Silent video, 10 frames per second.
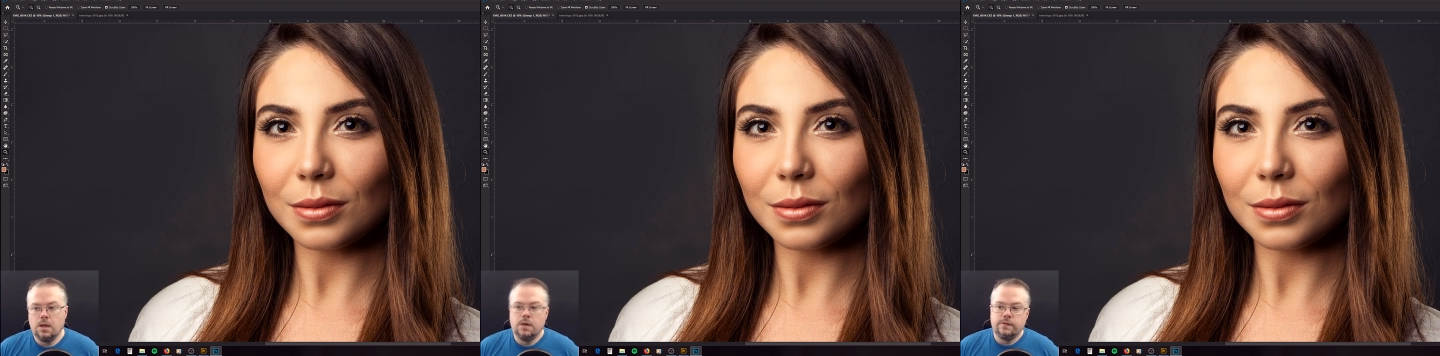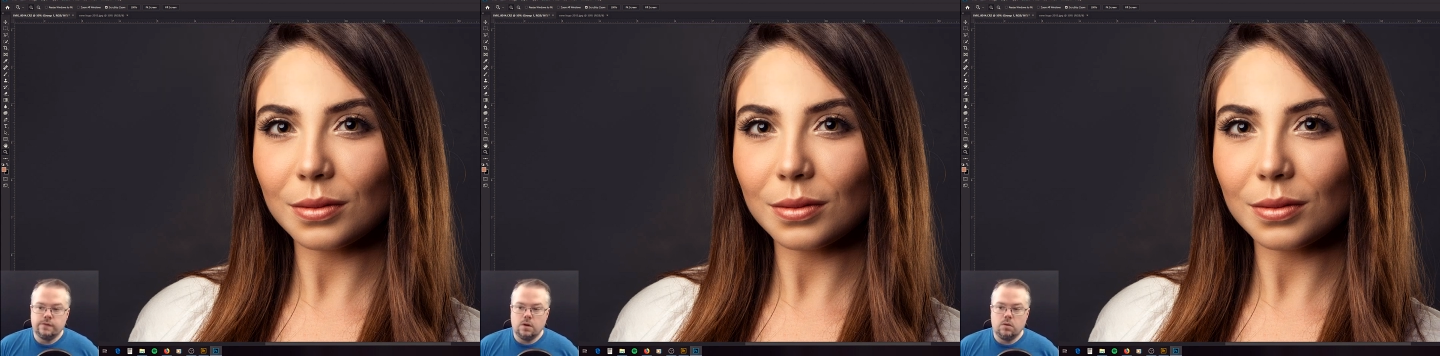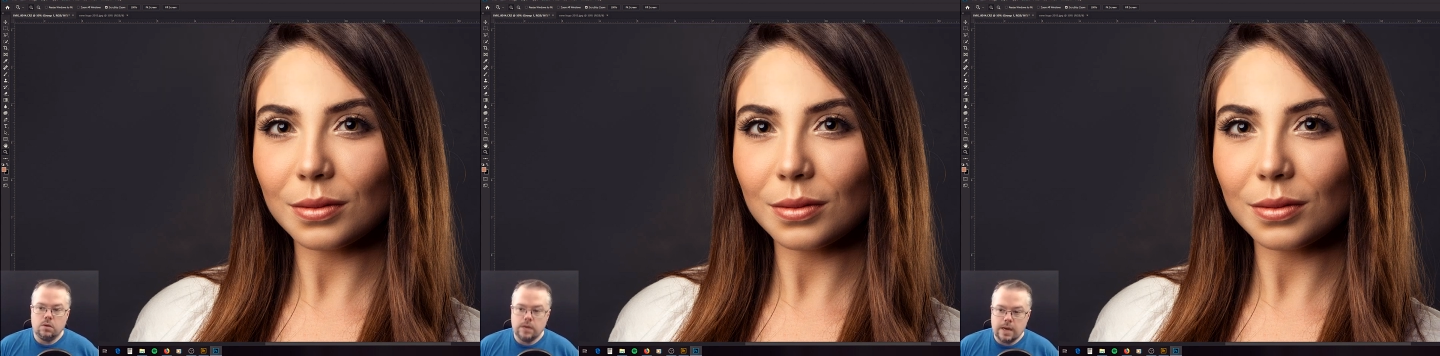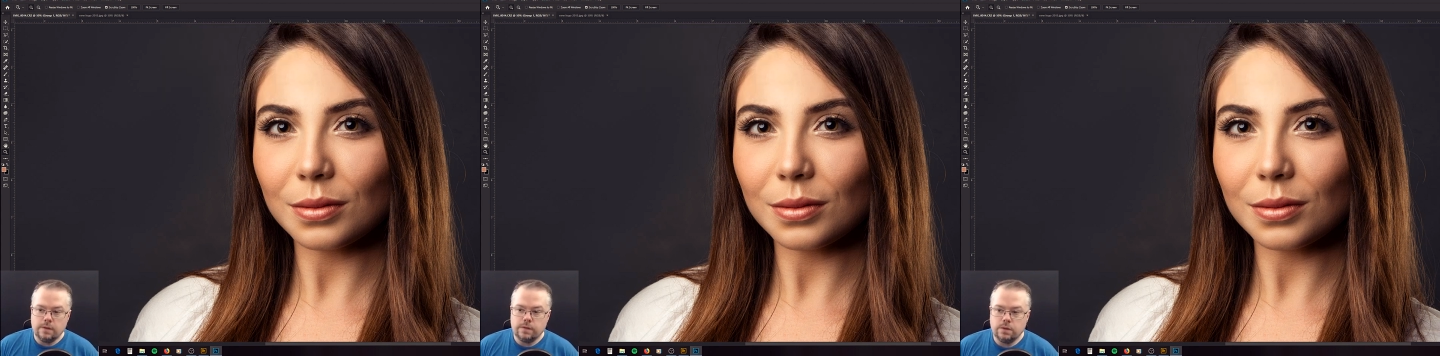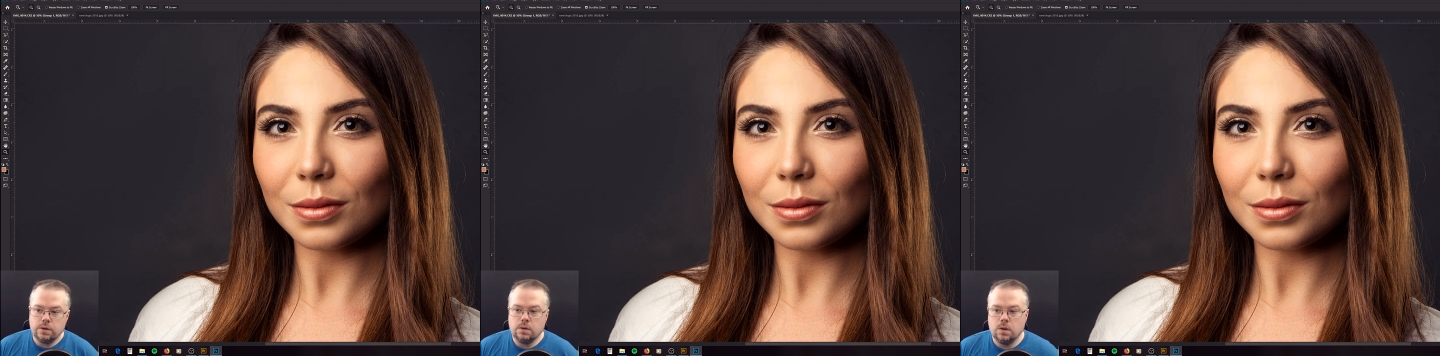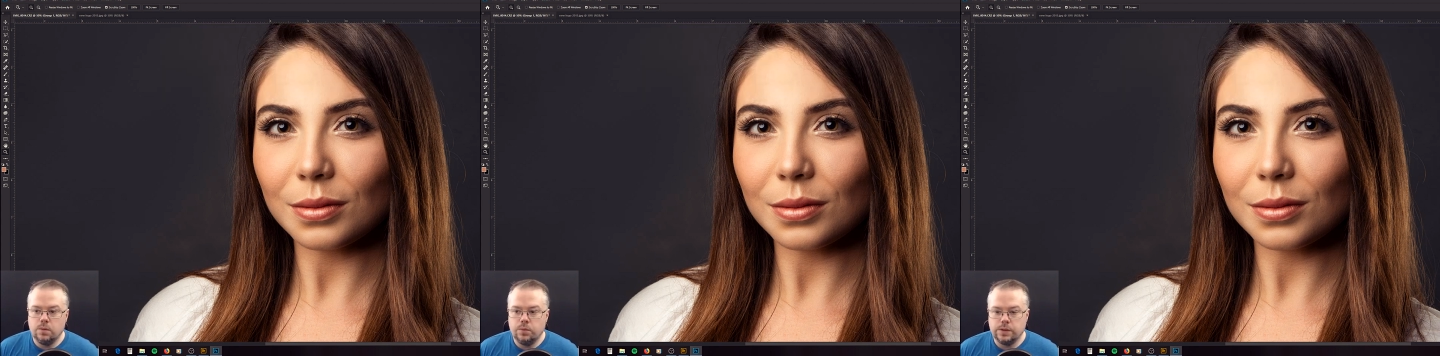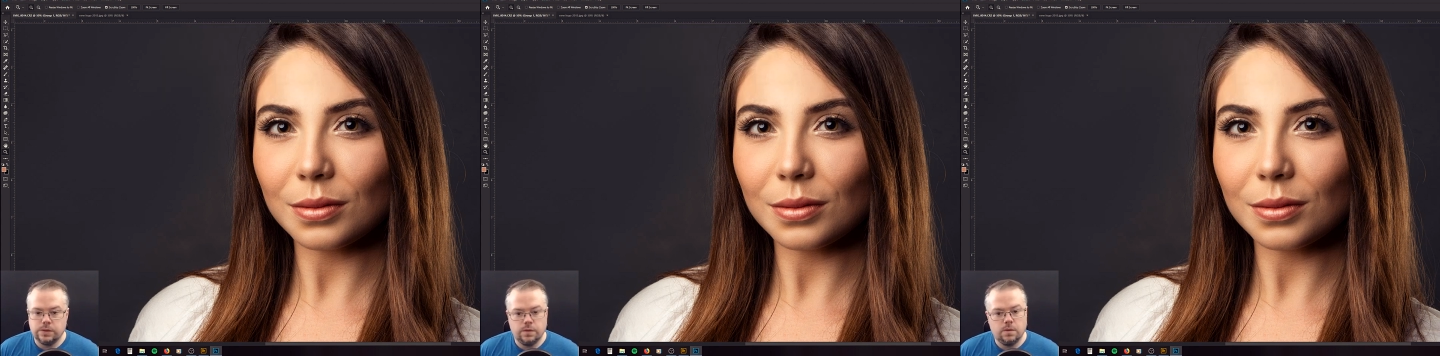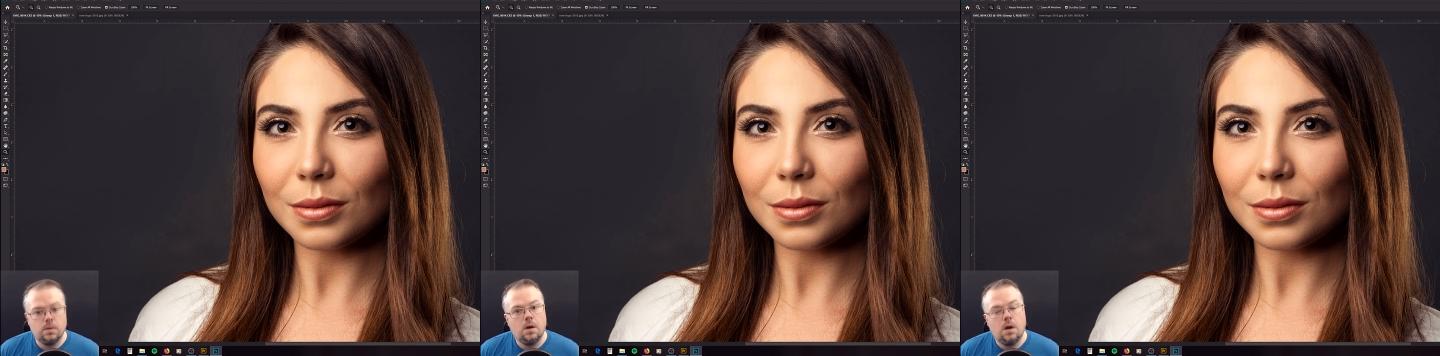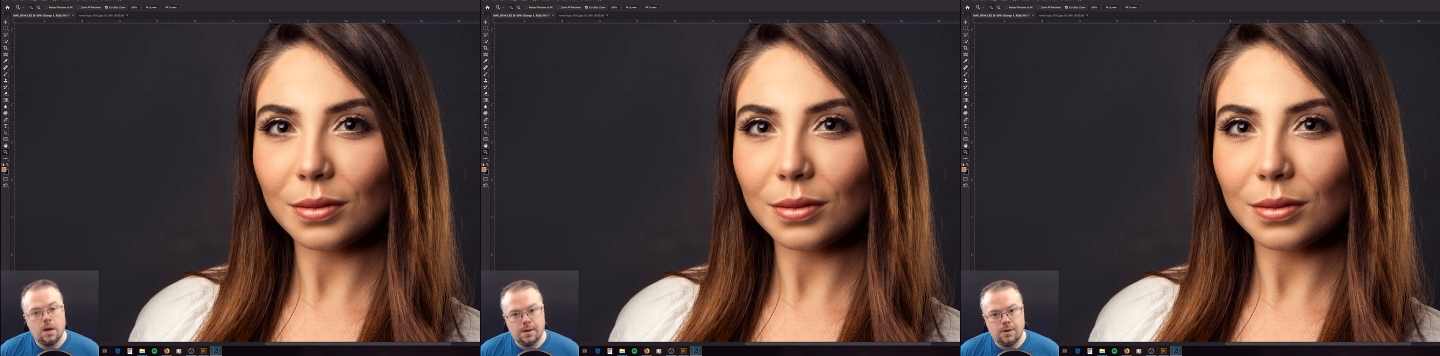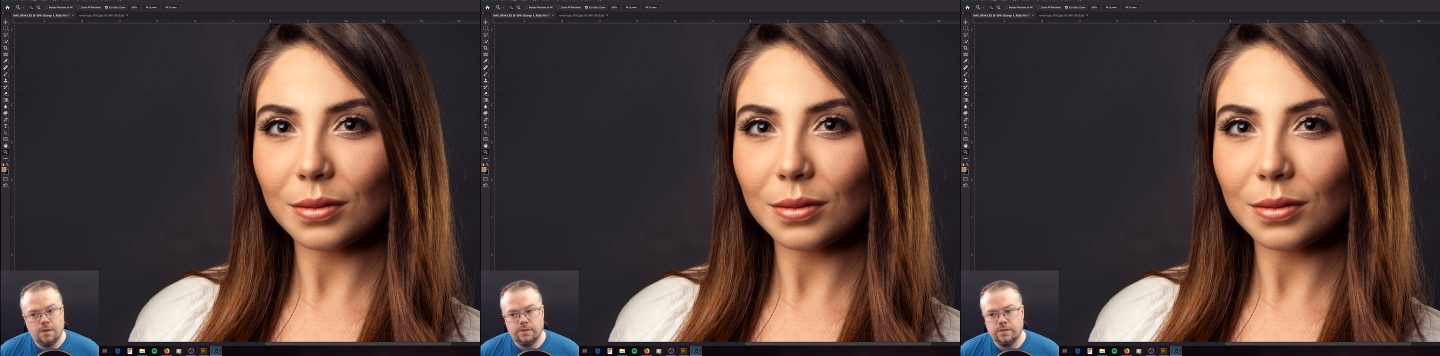Speaker 1: So now that they're in a group, we can turn them on and off.